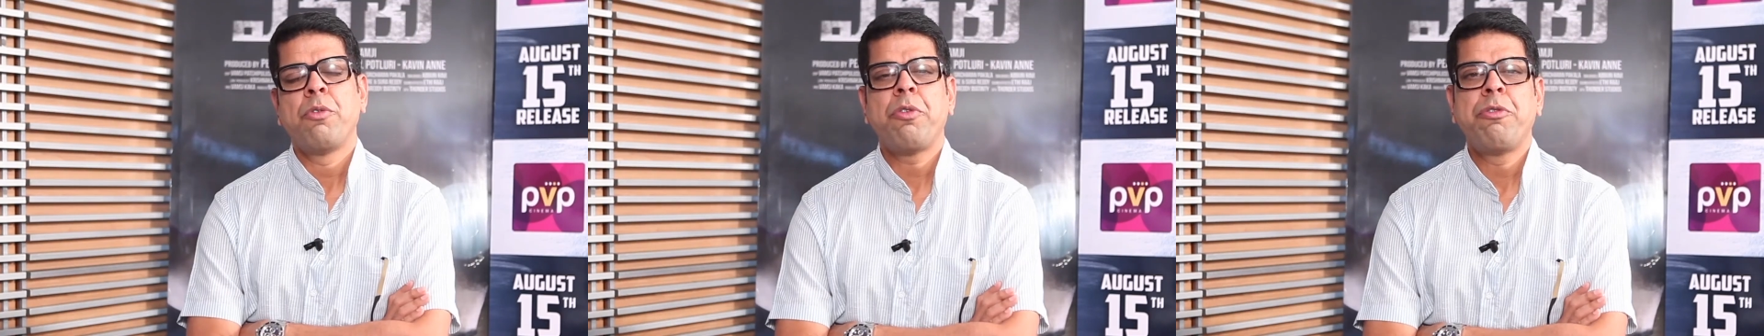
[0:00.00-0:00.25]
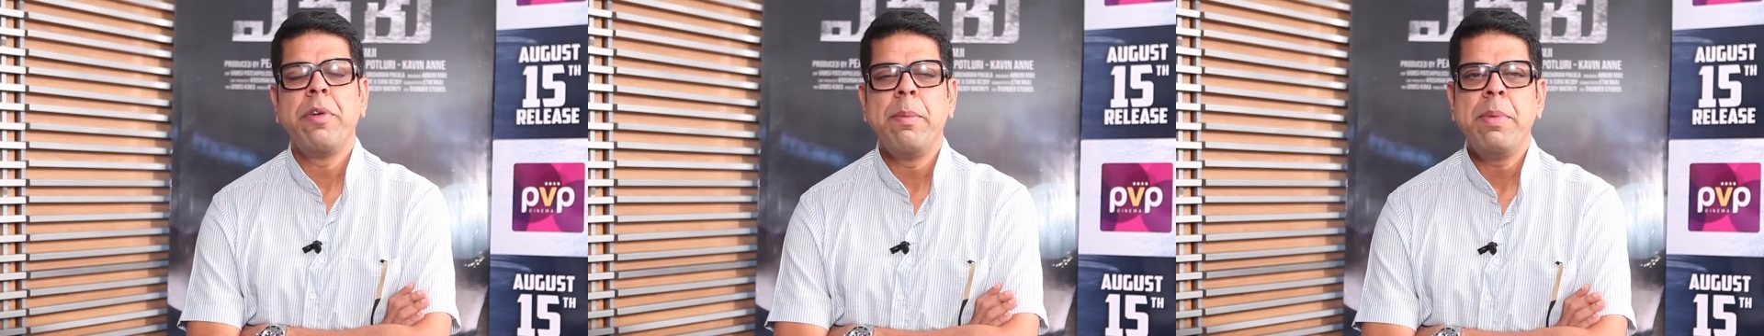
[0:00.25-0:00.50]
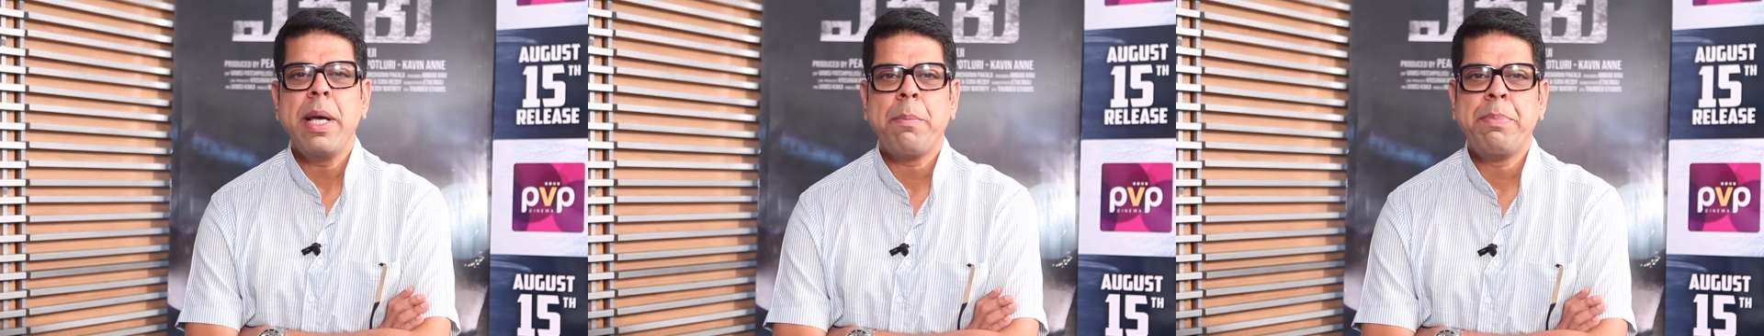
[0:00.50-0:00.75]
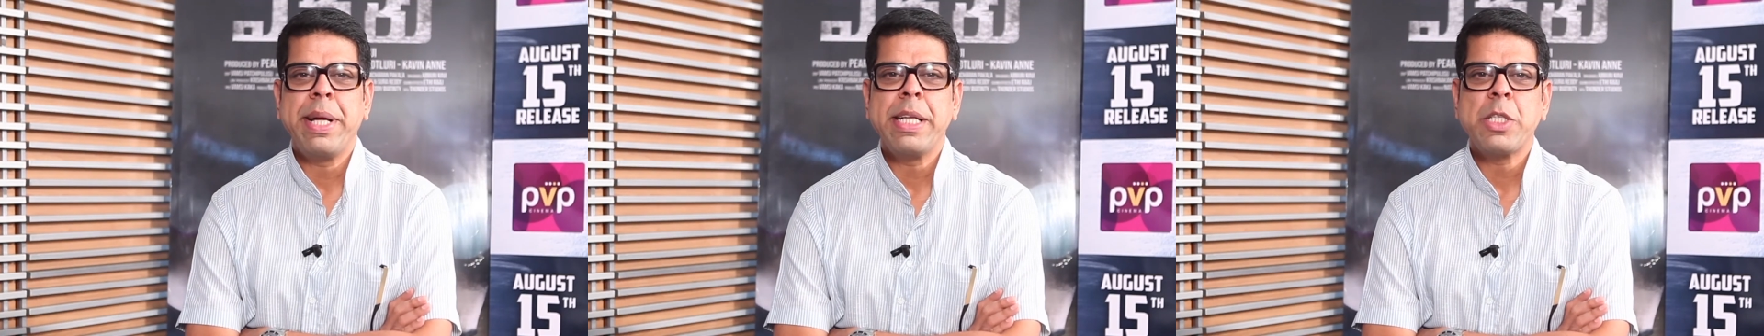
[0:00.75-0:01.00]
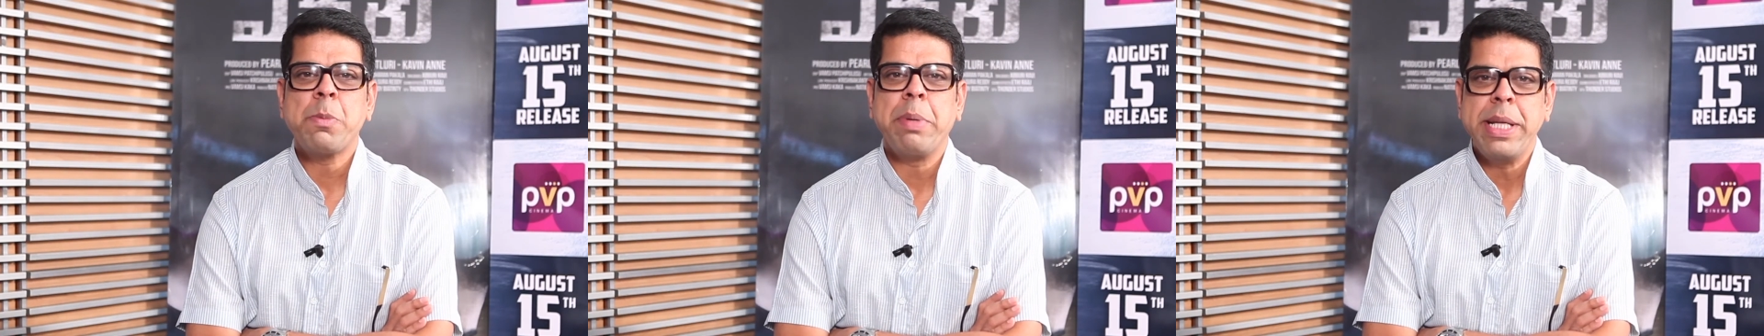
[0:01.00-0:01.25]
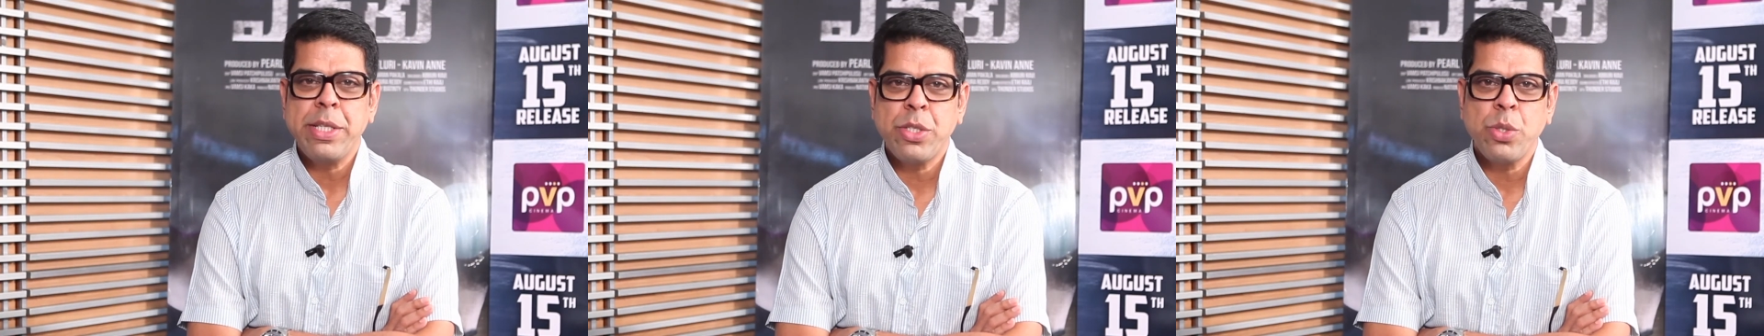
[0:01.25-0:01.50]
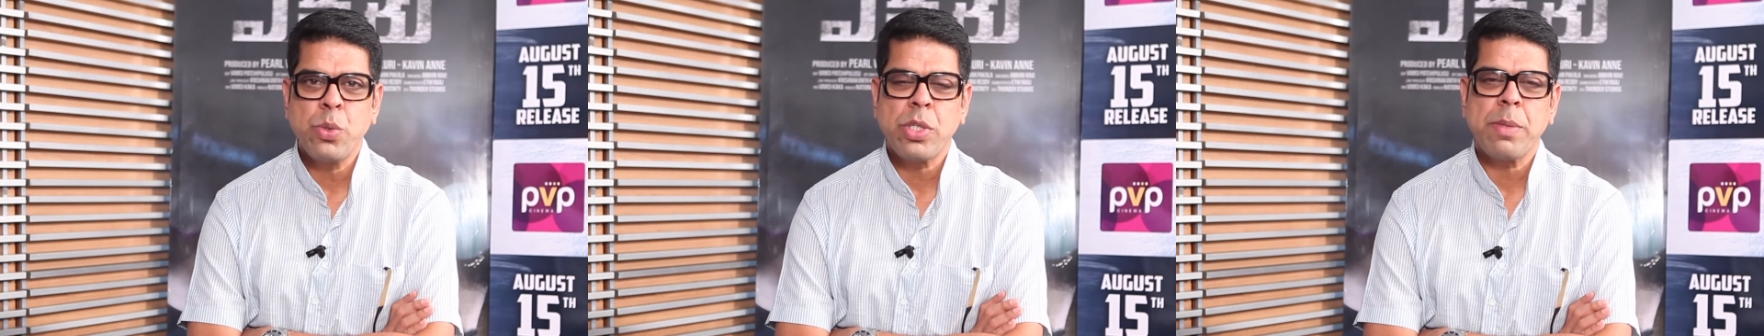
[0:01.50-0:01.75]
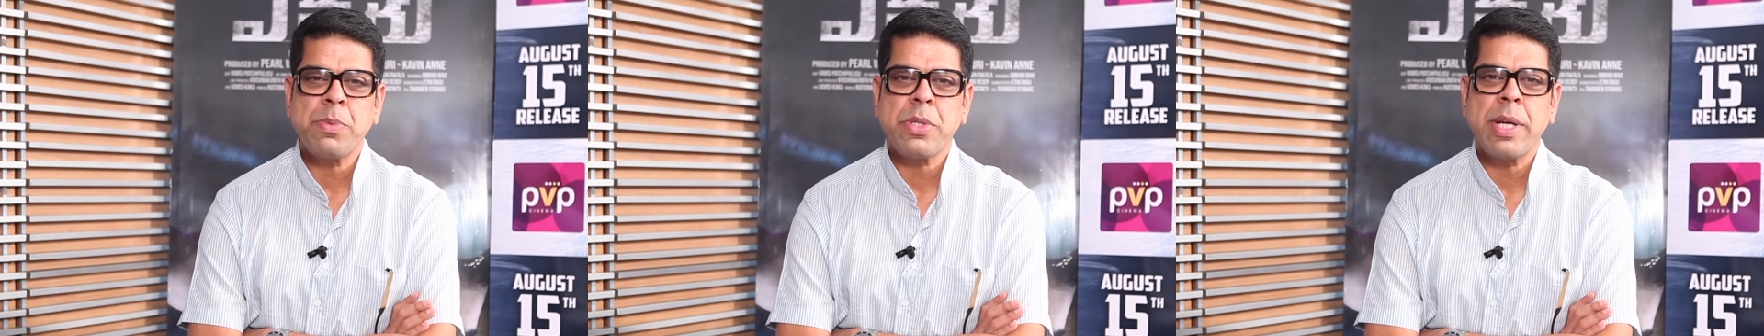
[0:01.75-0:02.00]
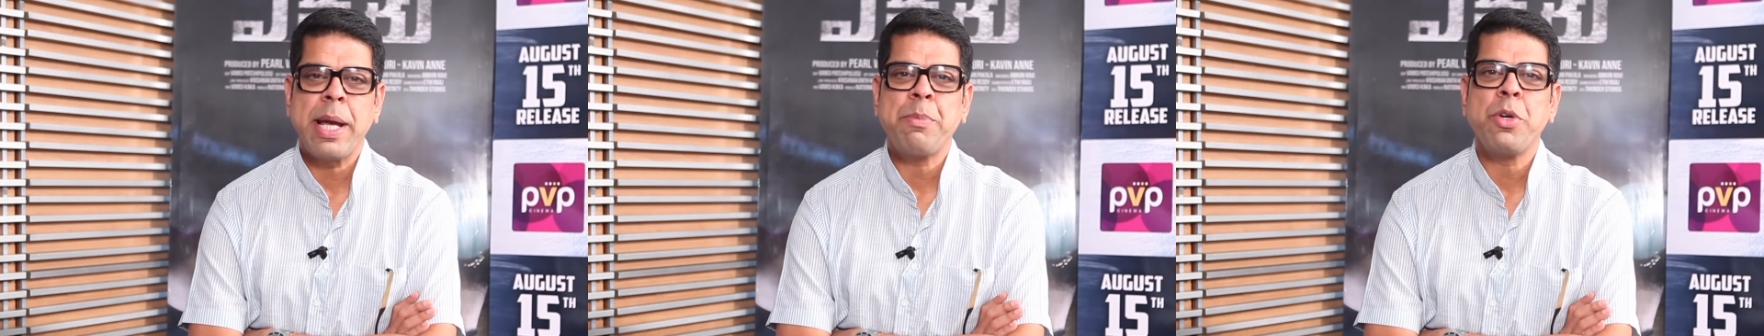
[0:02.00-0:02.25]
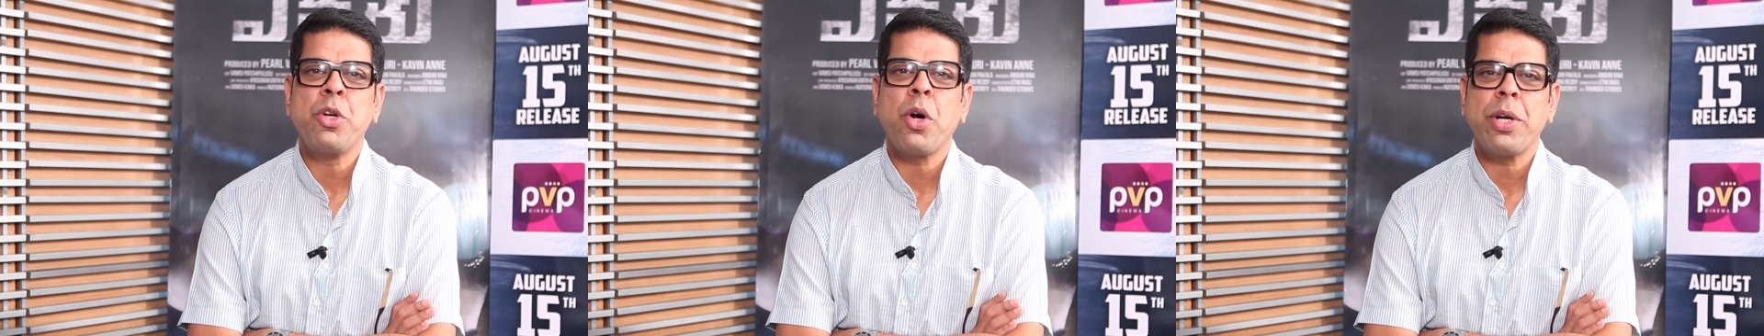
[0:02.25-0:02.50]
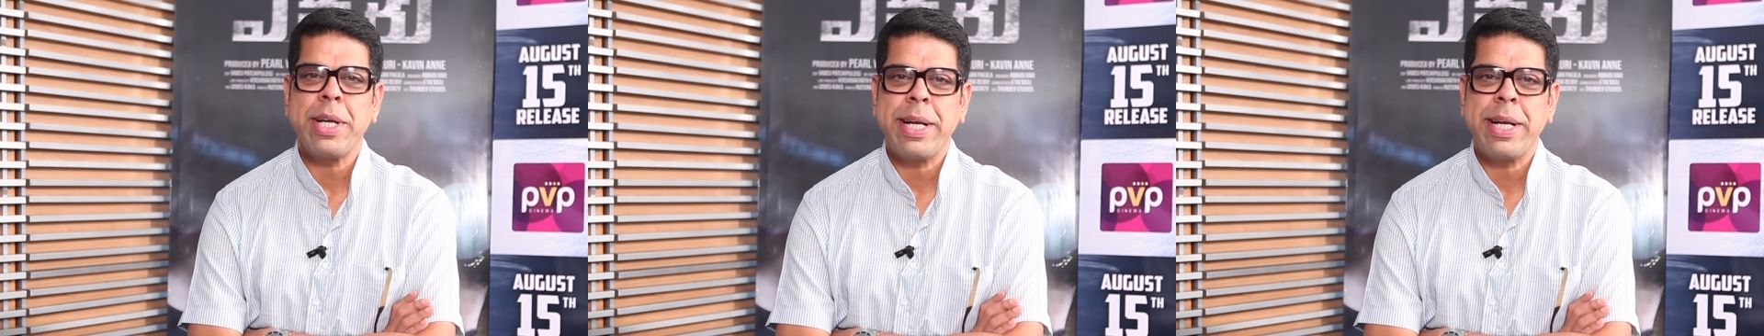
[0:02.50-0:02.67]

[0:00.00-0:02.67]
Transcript: For filmy updates, please do subscribe to Dot